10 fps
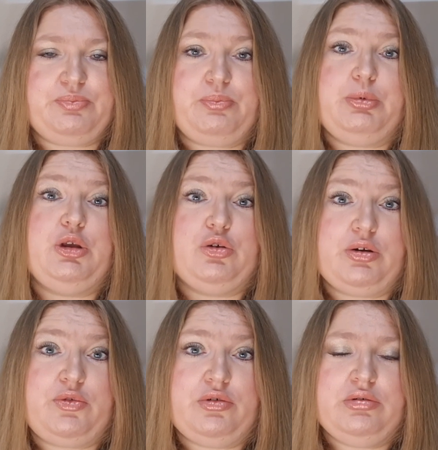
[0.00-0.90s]

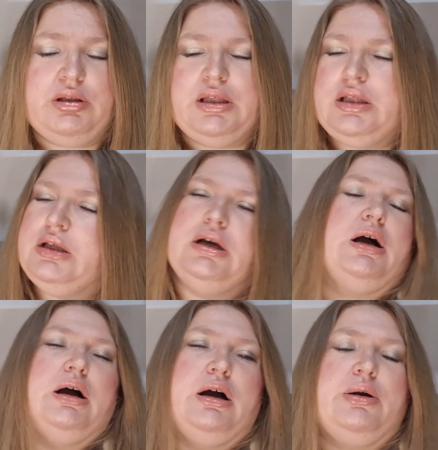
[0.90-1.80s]
beautiful.
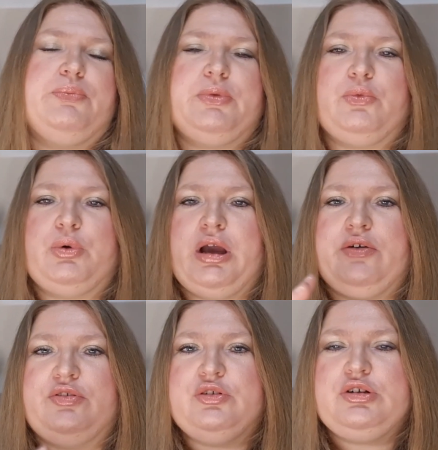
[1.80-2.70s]
We
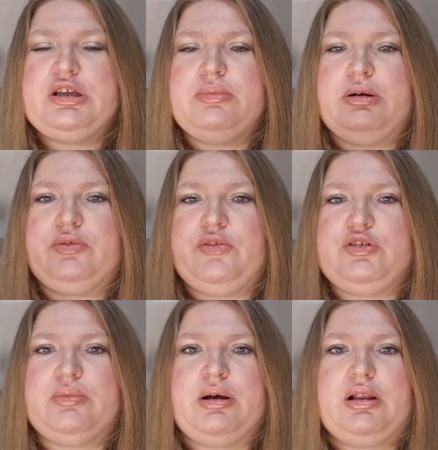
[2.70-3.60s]
have 30 ml,
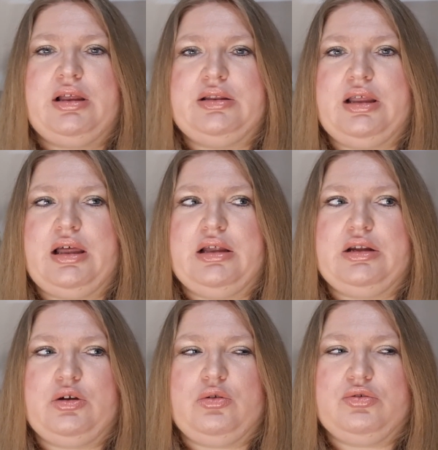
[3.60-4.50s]
50 ml, and
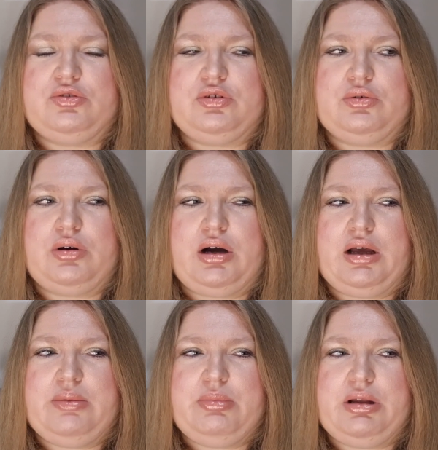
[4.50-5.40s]
then also
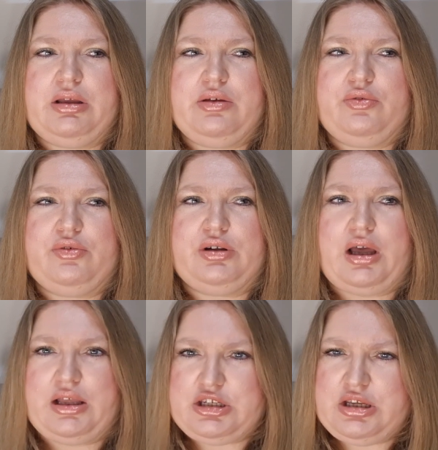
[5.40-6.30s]
I believe
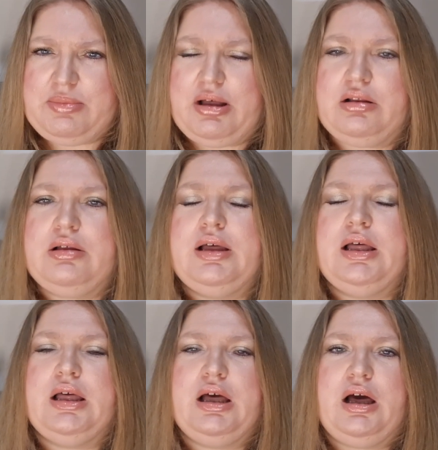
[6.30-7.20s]
90 ml.
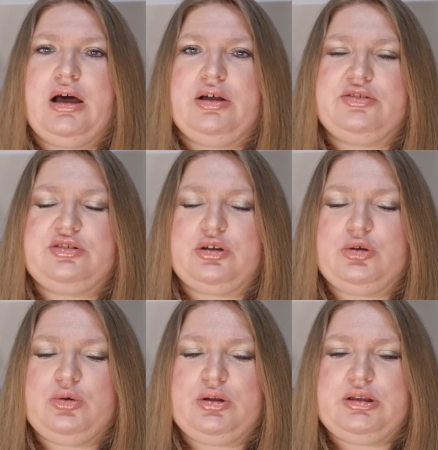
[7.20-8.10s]

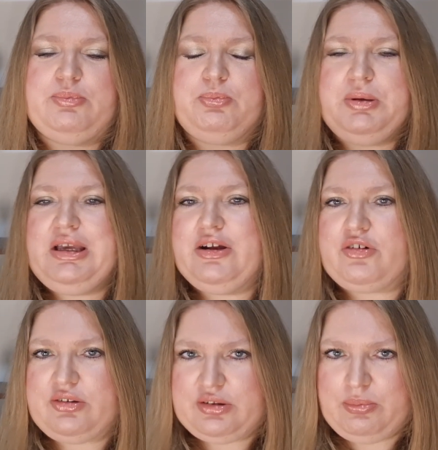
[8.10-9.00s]
So the bigger
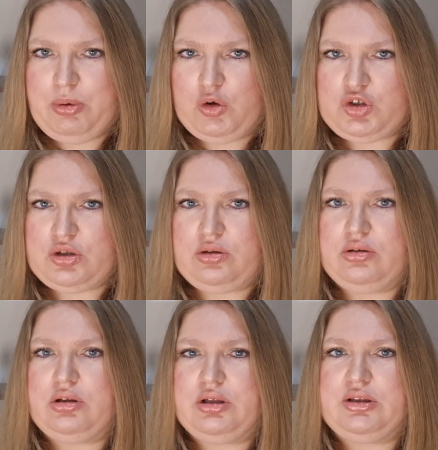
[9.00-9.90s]
is the
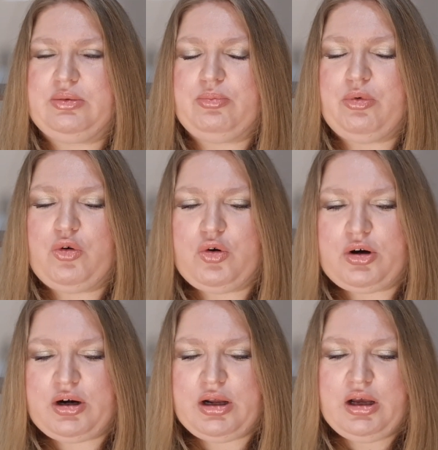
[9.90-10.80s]
bottle, the
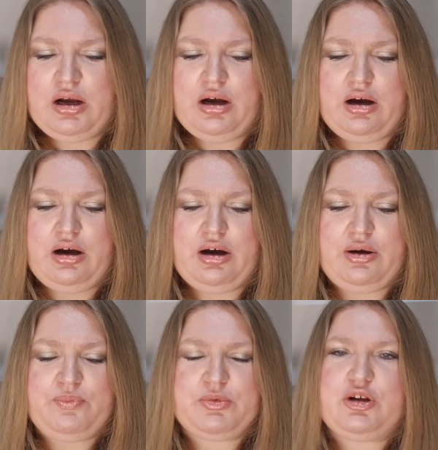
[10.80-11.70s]
more
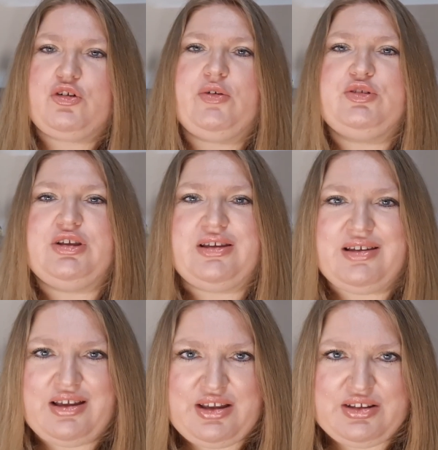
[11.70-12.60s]
crafty
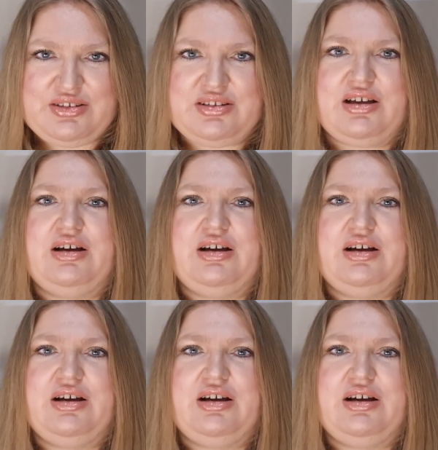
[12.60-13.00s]
is